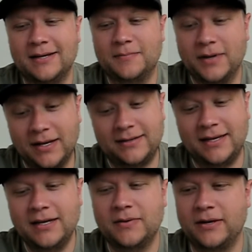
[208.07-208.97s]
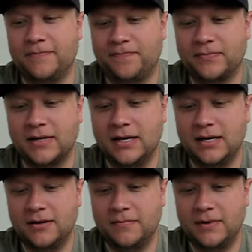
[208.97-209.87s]
But anyway,
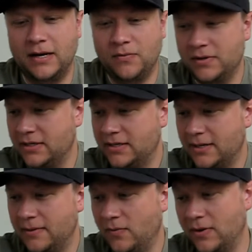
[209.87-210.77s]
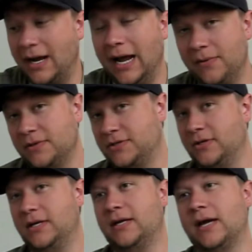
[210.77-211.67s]
I wanted to talk about what I was
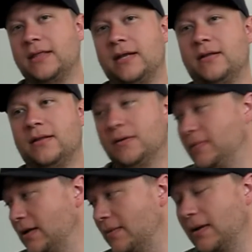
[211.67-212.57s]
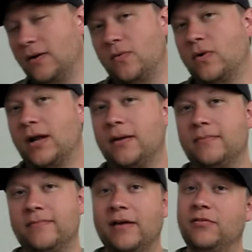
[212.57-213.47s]
shooting, and then a little bit about what I
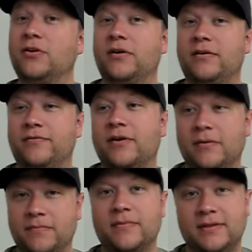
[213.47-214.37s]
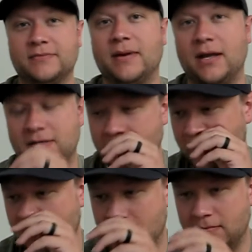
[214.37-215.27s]
have learned from this match,
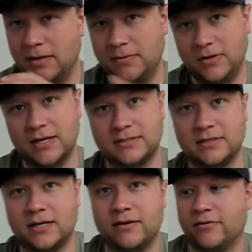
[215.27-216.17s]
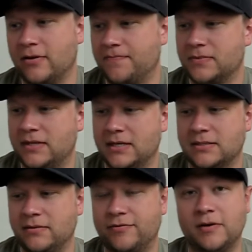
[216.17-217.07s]
and maybe you guys can kind of take
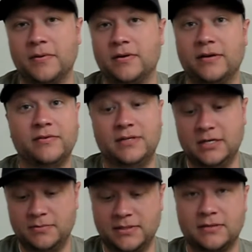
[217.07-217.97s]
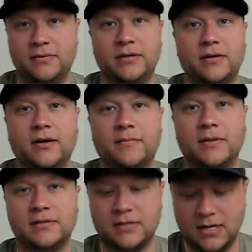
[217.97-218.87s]
something from it, or even teach me something in the
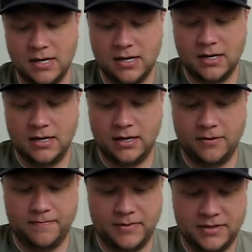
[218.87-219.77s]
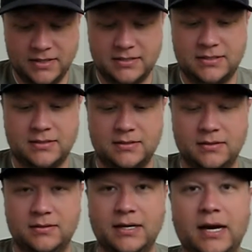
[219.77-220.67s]
comments. But this
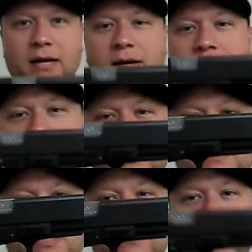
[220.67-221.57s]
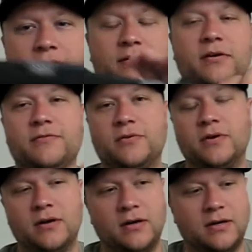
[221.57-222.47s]
guy here is my Glock 34.